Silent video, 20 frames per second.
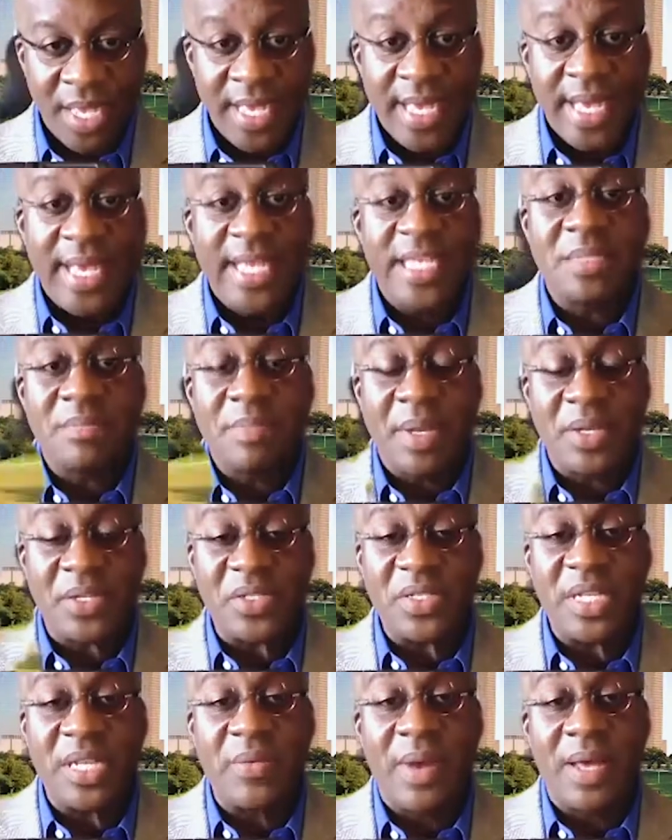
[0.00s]

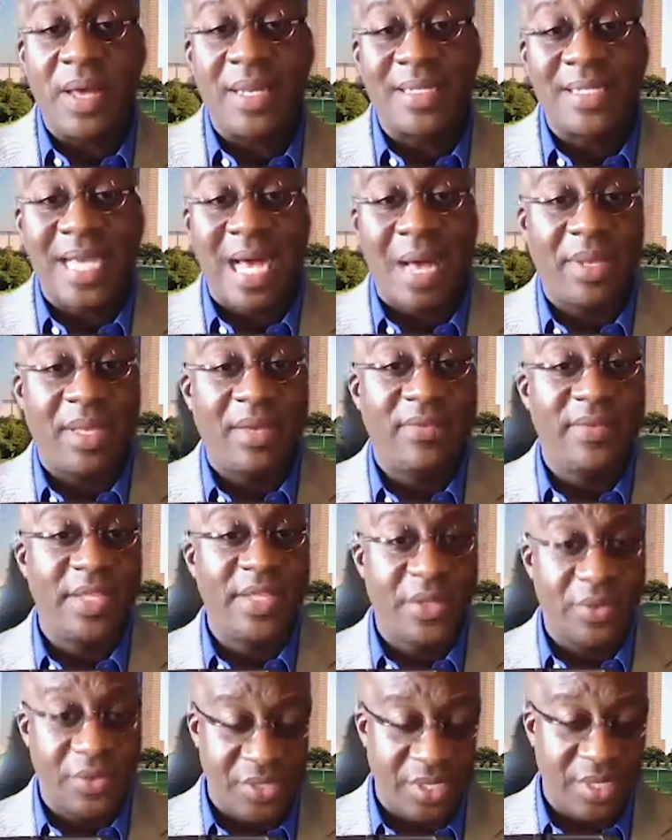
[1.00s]
especially around the topic of
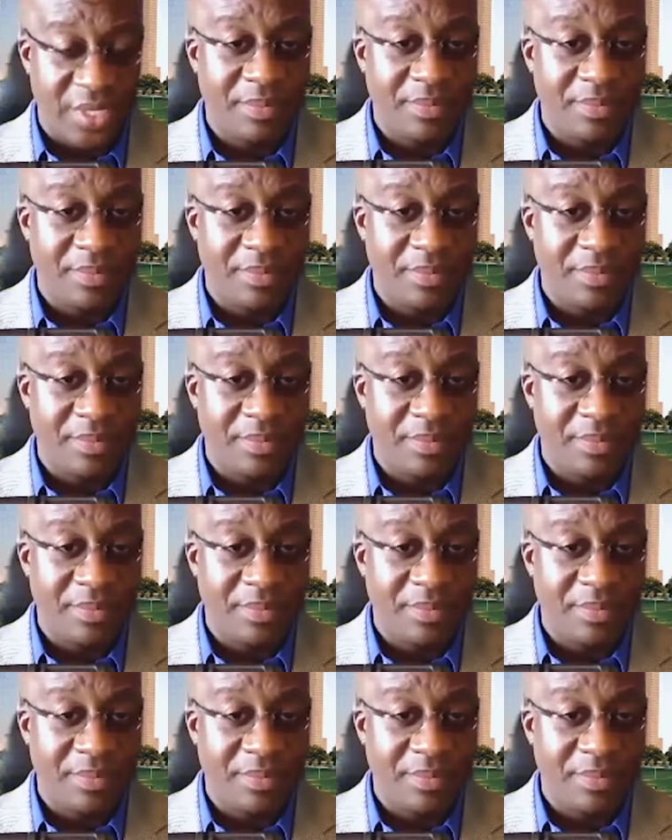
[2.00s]
leadership.